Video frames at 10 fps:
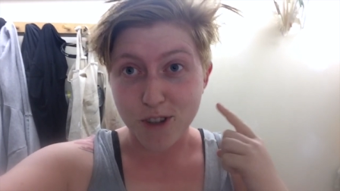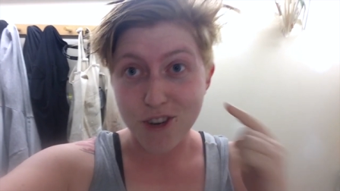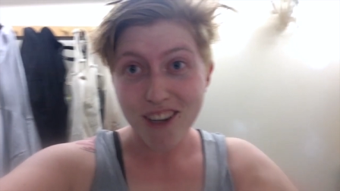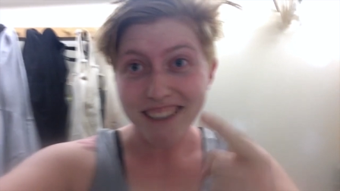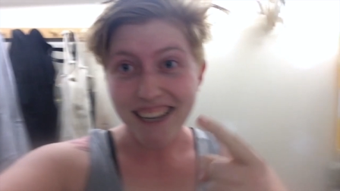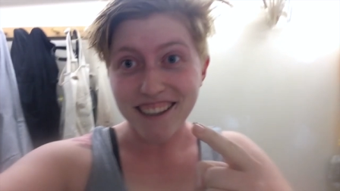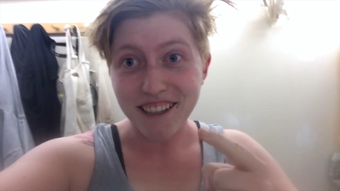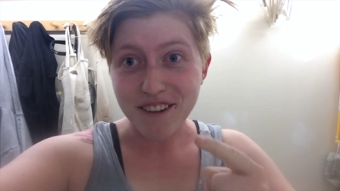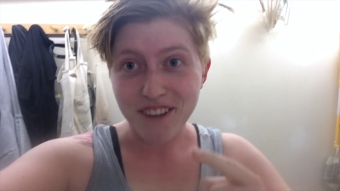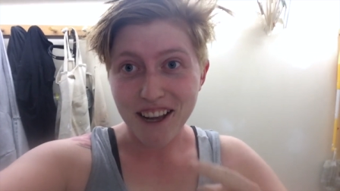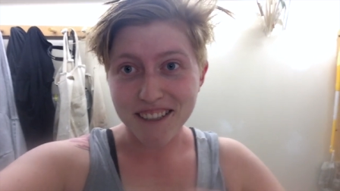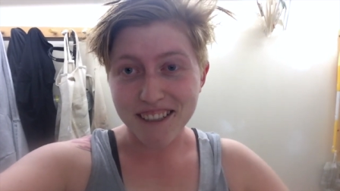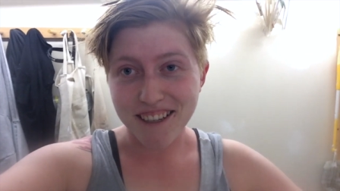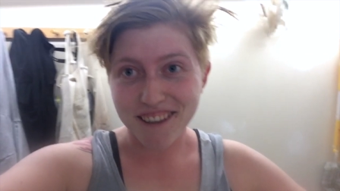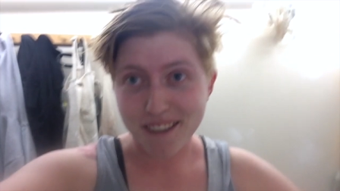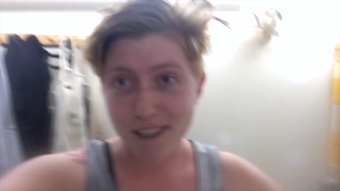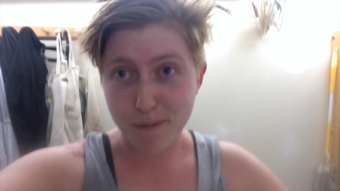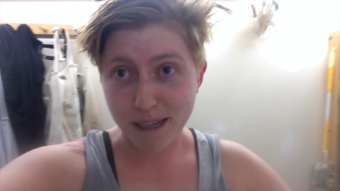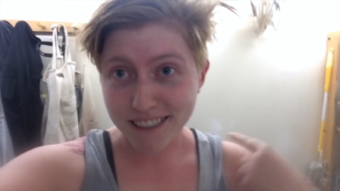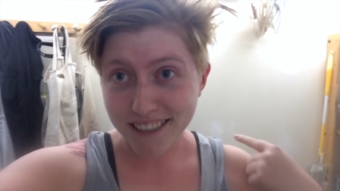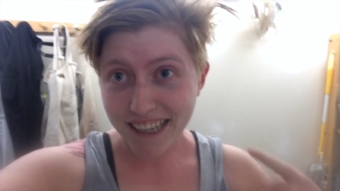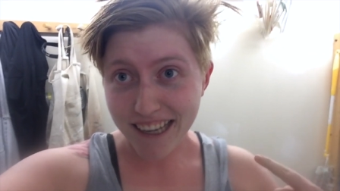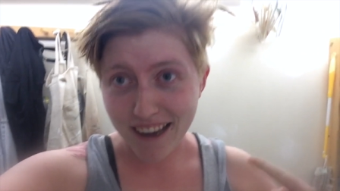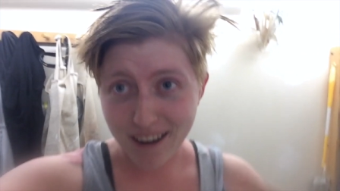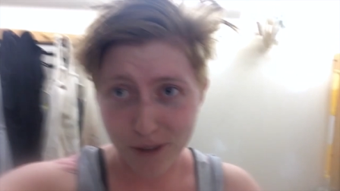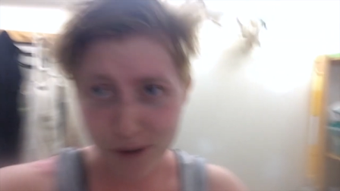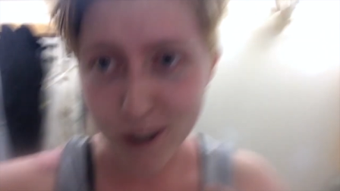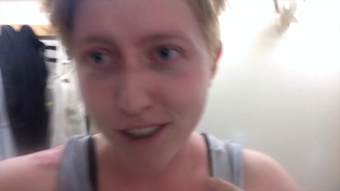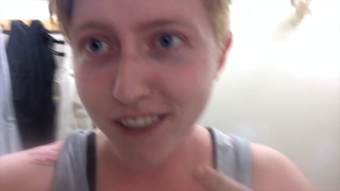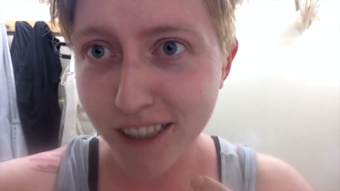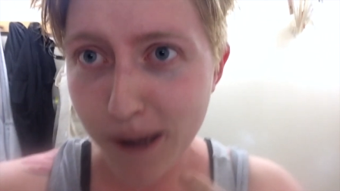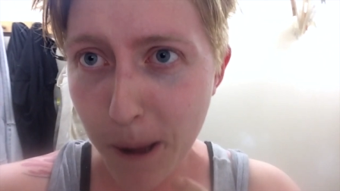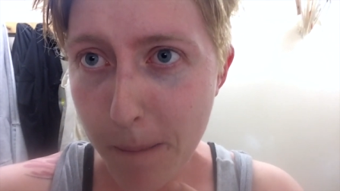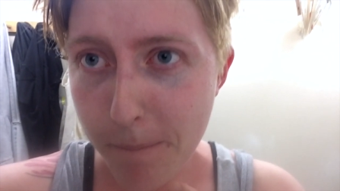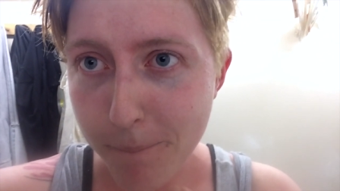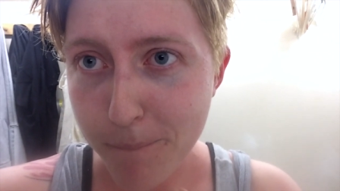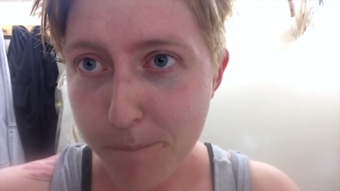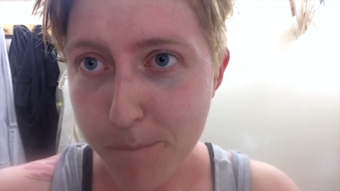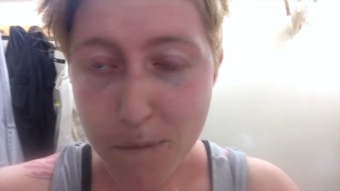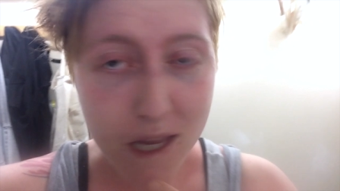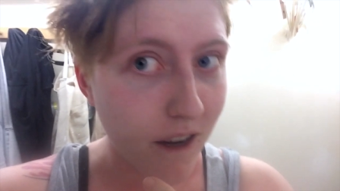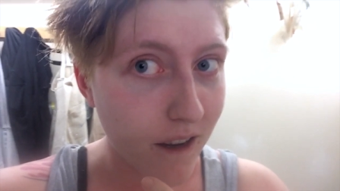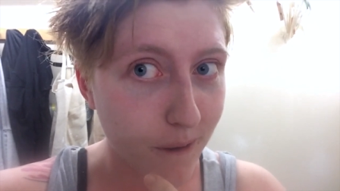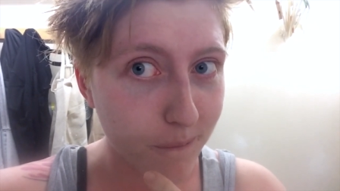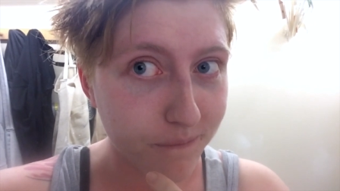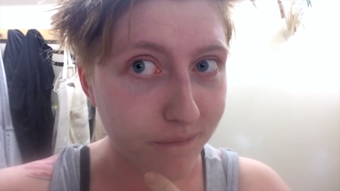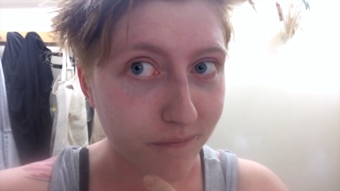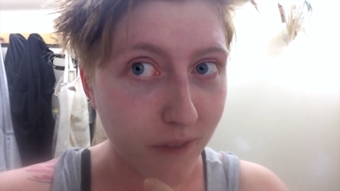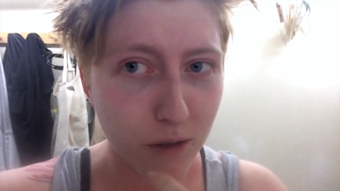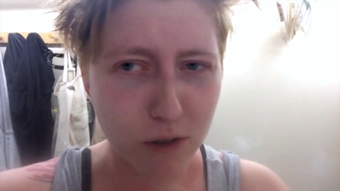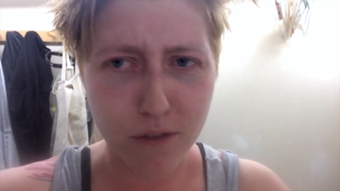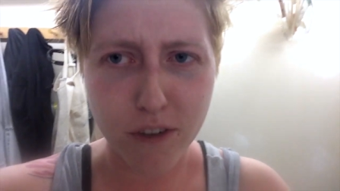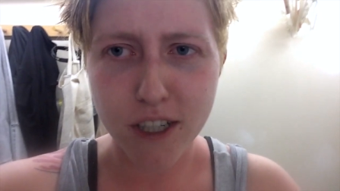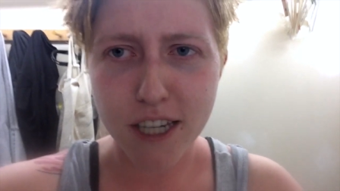Just got the life cast done. This is my skin afterwards. It was on very